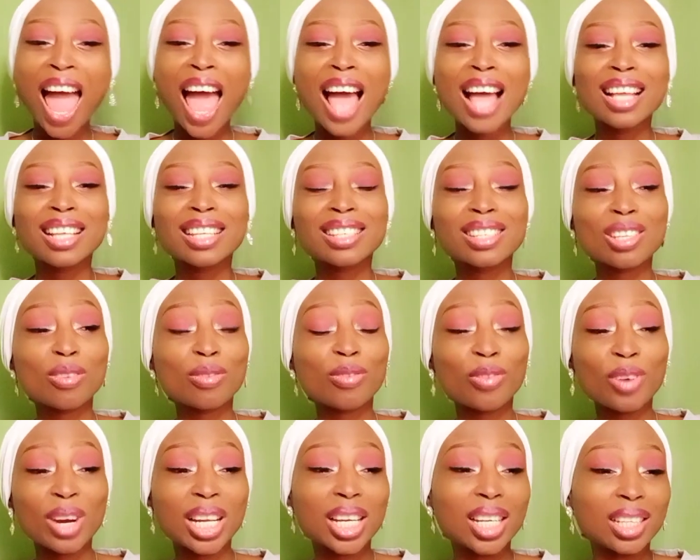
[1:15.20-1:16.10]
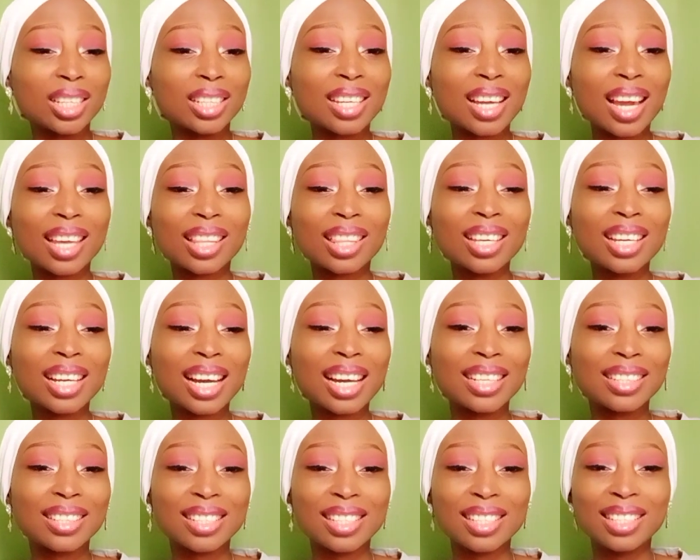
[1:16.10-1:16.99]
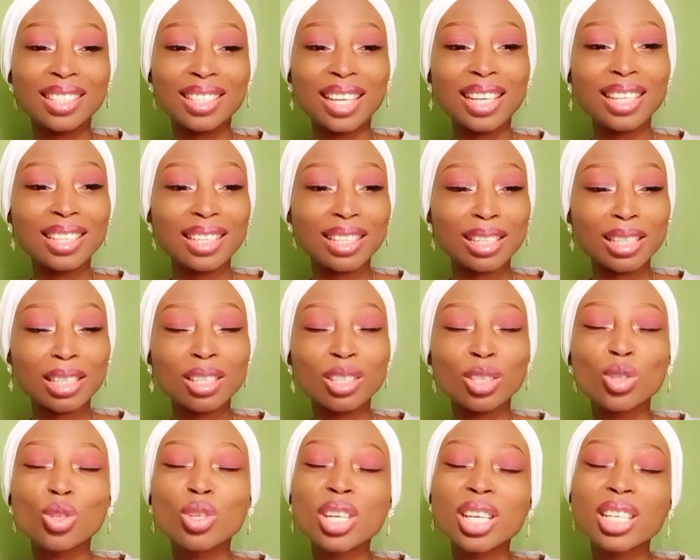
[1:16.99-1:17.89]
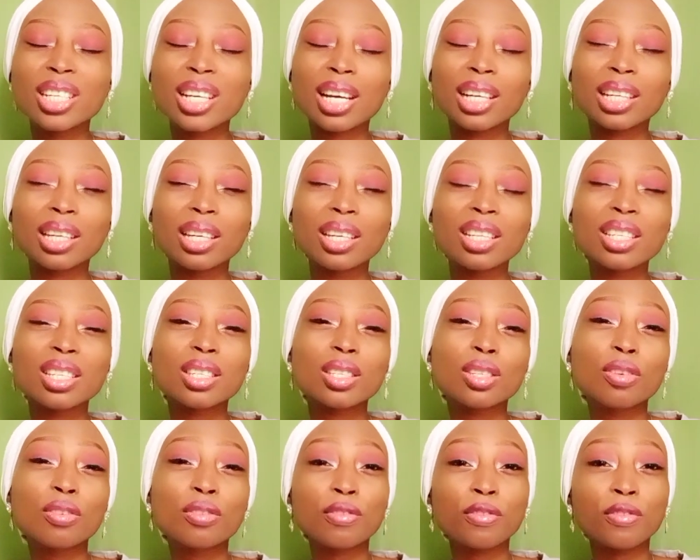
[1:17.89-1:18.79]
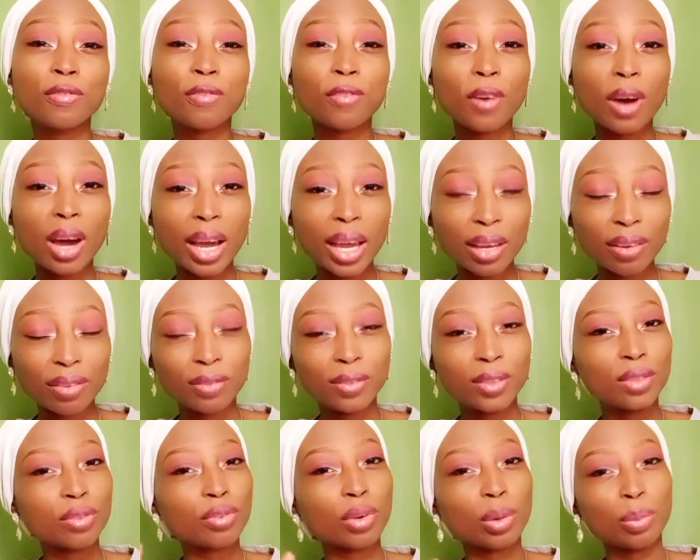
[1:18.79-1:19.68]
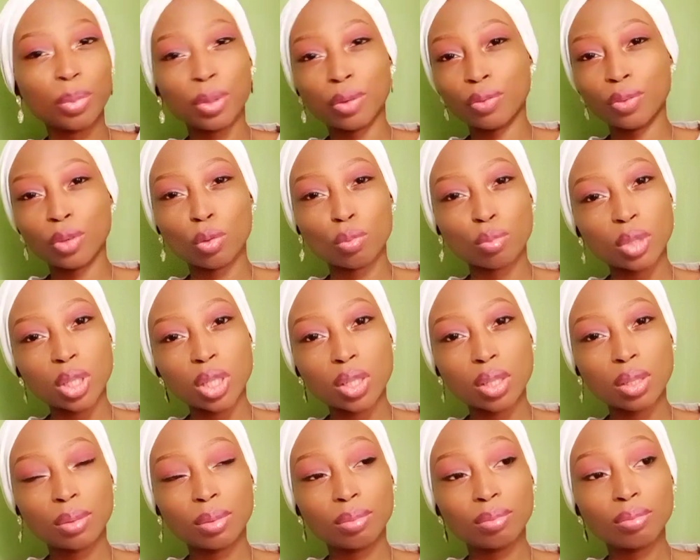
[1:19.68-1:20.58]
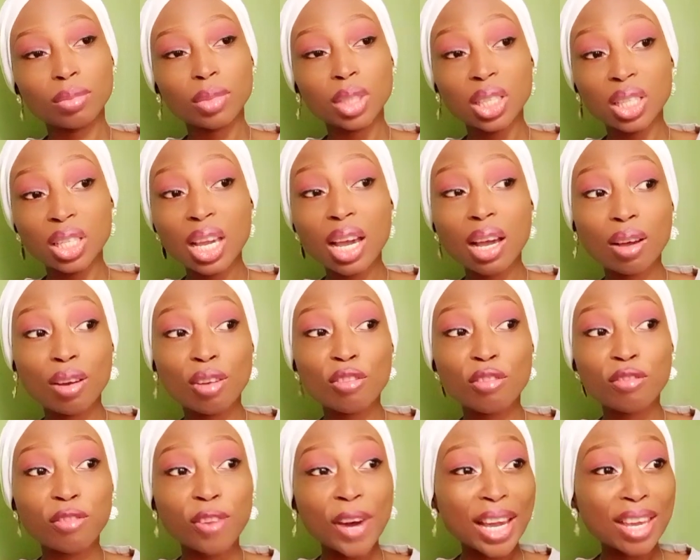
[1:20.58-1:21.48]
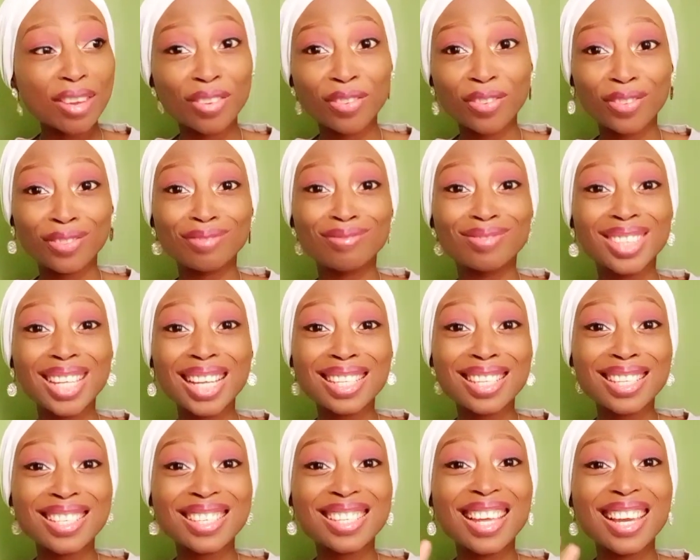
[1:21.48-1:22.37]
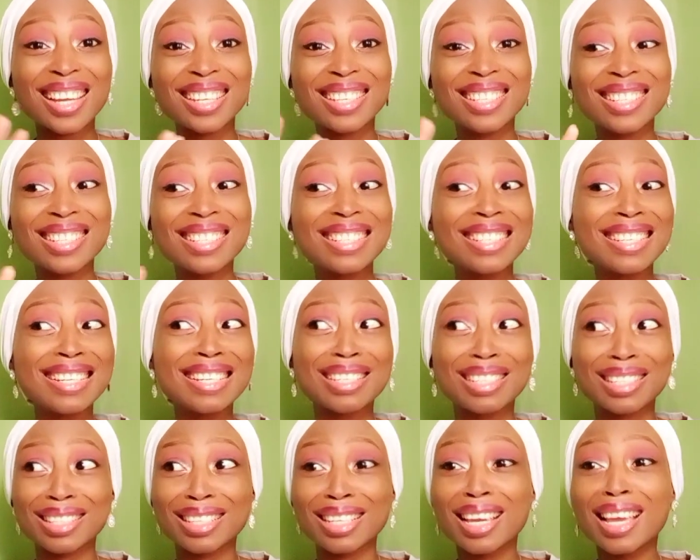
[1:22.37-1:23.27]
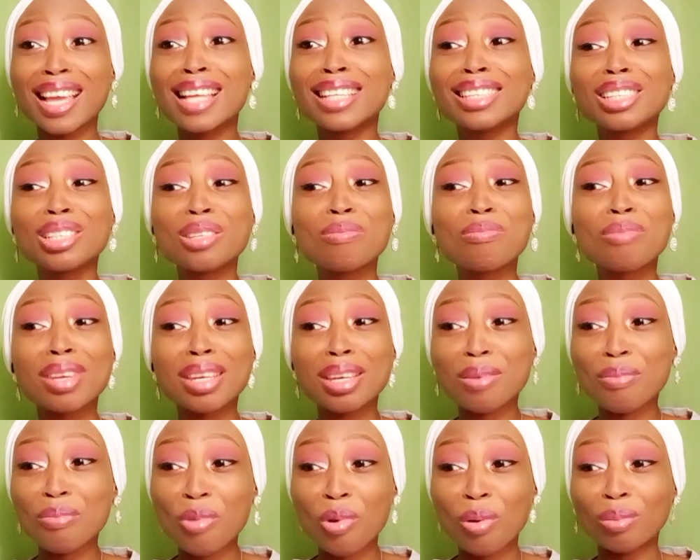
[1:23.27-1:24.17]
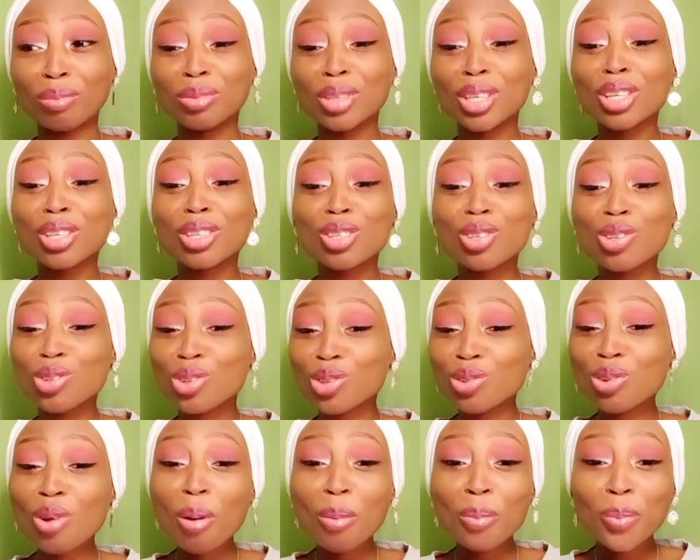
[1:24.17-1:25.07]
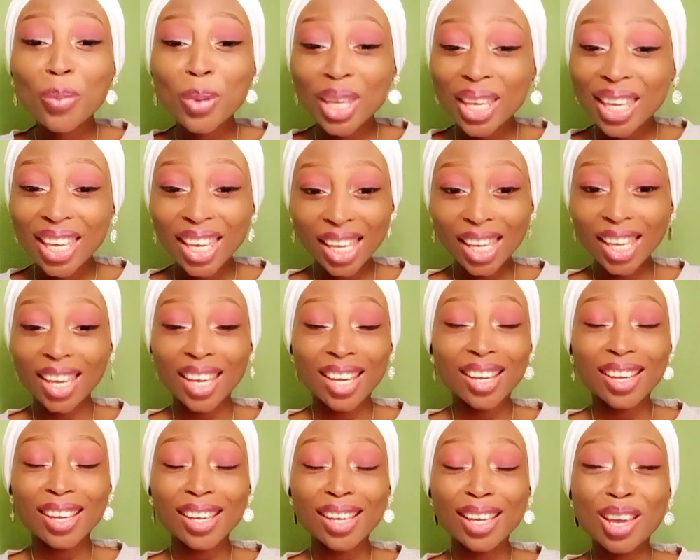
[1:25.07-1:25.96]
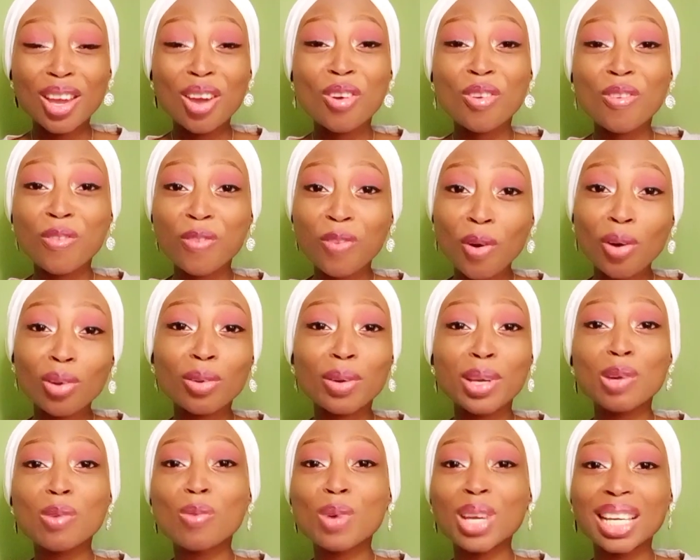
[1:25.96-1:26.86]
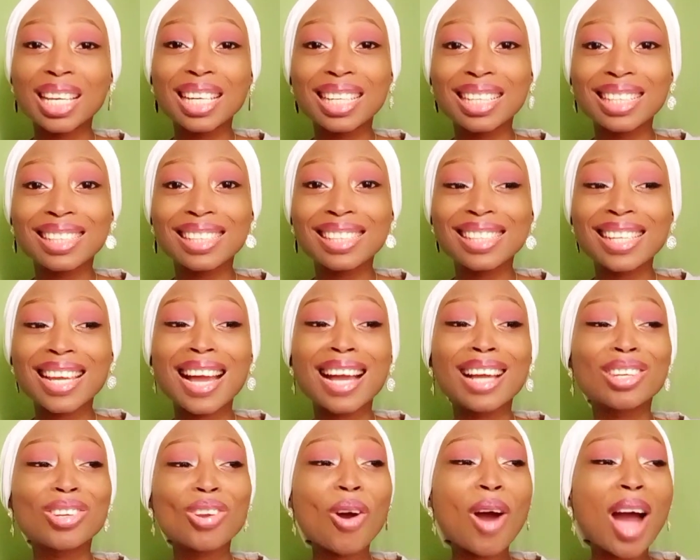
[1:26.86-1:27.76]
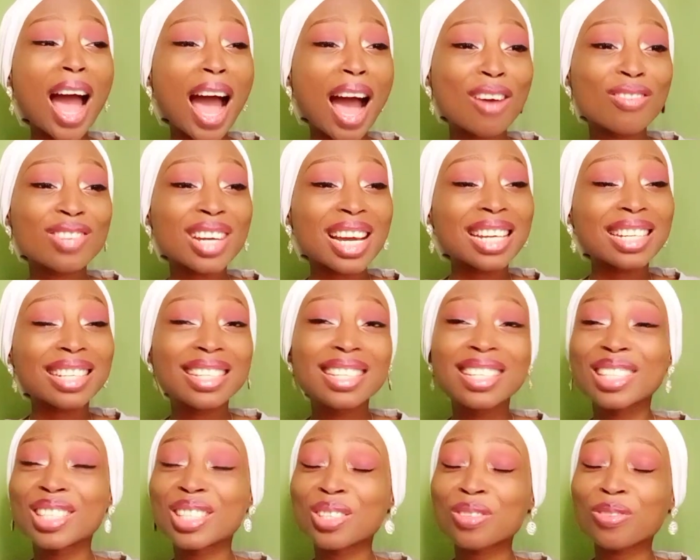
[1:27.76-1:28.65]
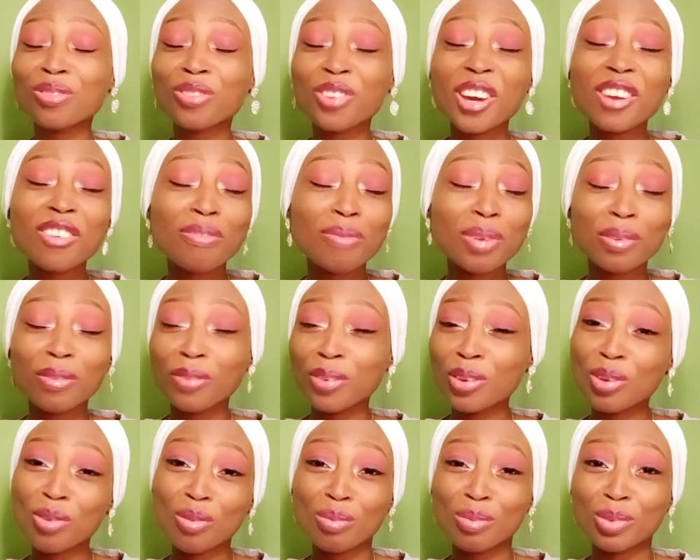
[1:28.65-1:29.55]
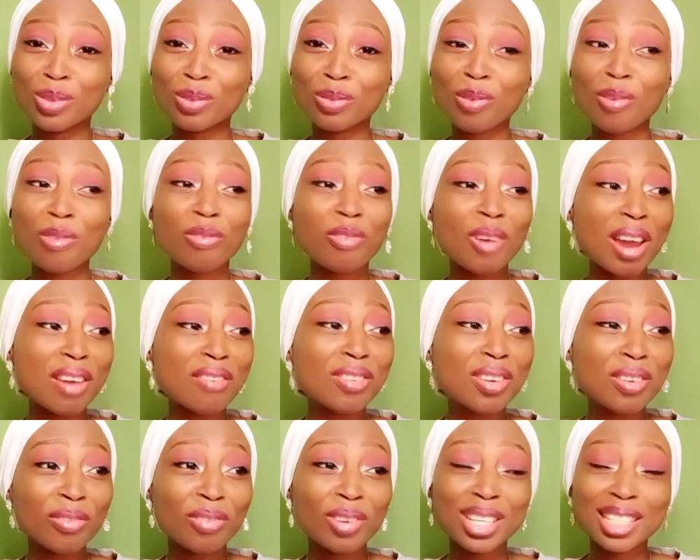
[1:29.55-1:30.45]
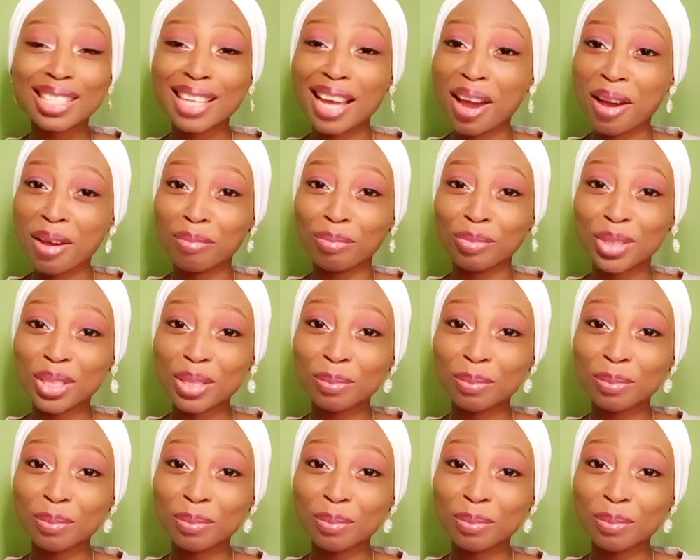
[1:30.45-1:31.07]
So frankly, I think as a lady, you need at least 5 different perfumes. Yeah, 5. That is like the least, the minimum. You should not be here following Winglady and not have at least 5 perfumes for 5 different times.